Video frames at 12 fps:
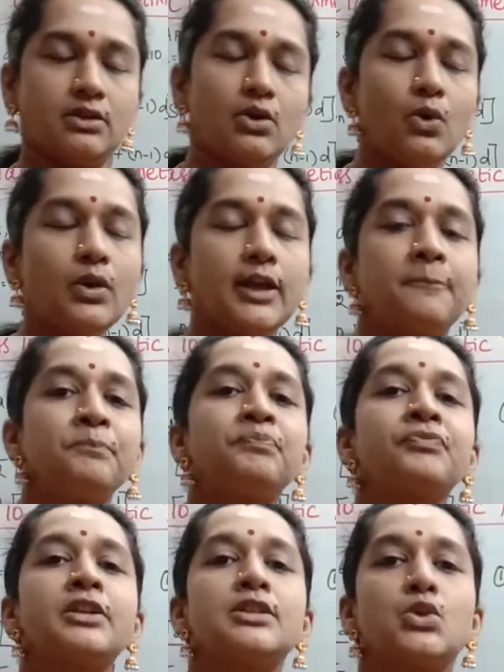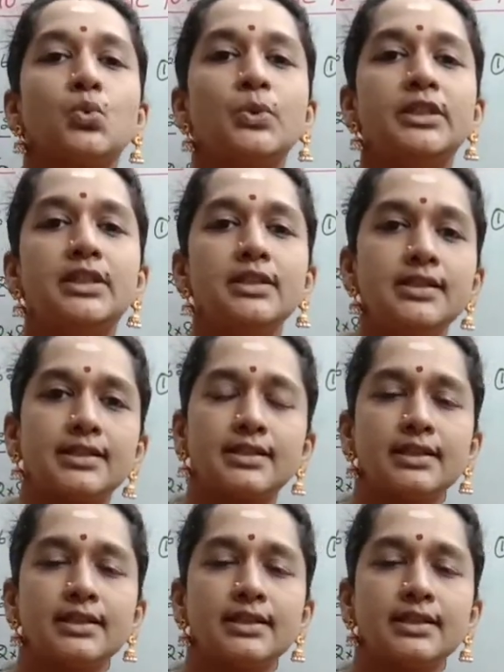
Okay, so with this,